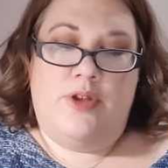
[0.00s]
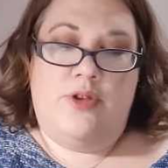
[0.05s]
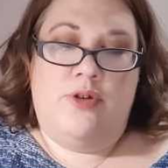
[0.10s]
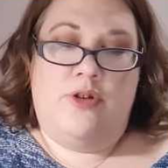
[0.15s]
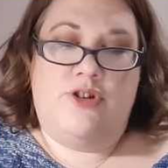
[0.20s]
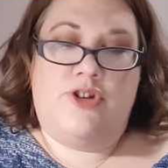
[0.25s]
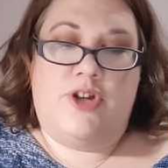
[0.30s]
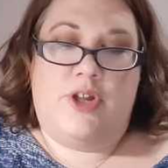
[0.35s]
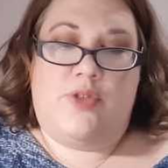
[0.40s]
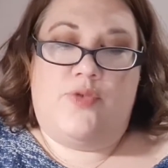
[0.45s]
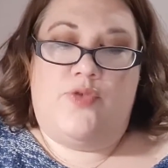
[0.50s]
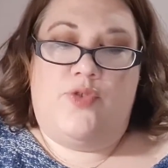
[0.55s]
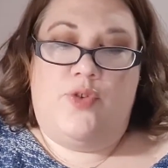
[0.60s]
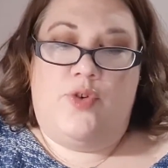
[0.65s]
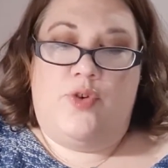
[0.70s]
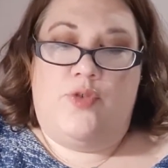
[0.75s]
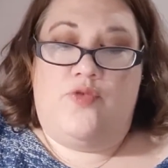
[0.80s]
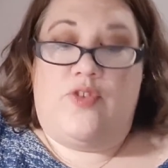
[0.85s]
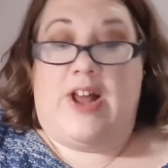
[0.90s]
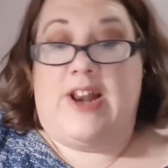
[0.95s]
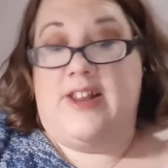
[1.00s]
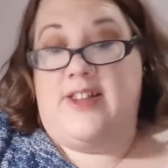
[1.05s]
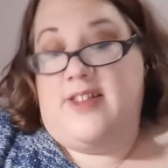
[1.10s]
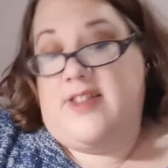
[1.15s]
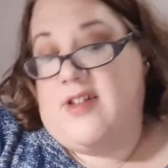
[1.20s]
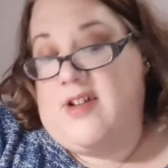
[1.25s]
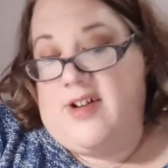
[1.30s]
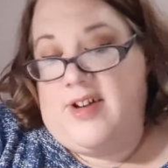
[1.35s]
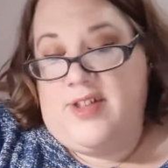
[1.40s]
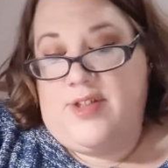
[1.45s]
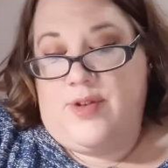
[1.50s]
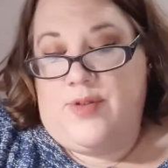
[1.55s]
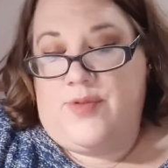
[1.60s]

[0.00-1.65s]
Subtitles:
not just for Valentine's,